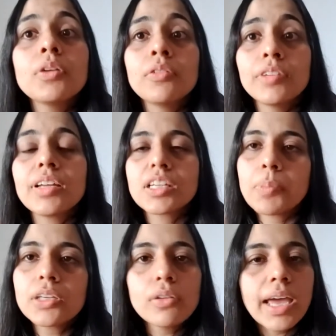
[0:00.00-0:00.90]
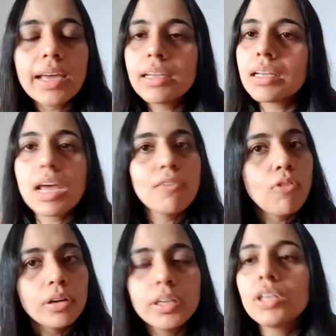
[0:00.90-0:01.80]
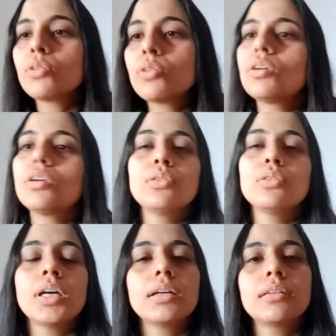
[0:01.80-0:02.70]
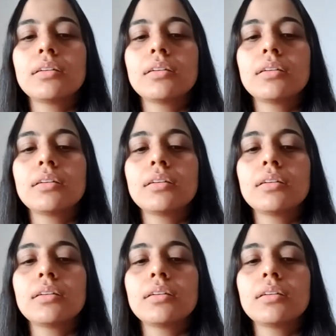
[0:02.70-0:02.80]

with respect to career, I have already told you that